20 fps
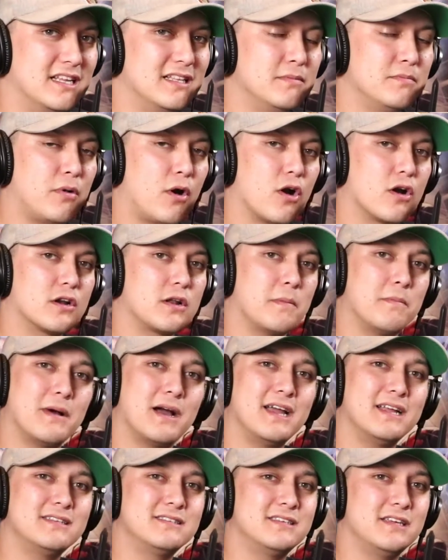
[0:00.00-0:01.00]
part by
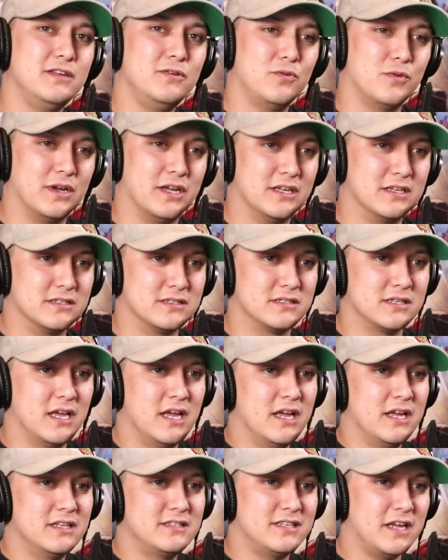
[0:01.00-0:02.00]
TintWiz.
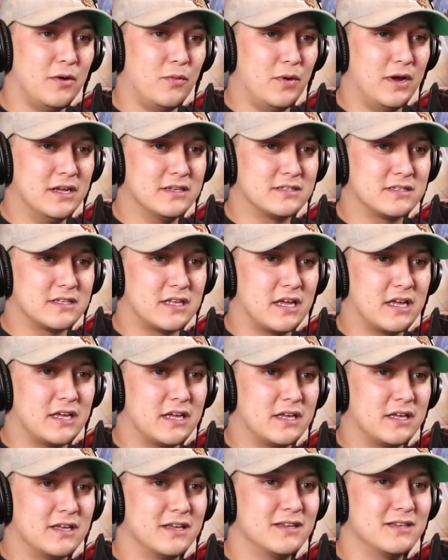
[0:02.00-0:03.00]
TintWiz is a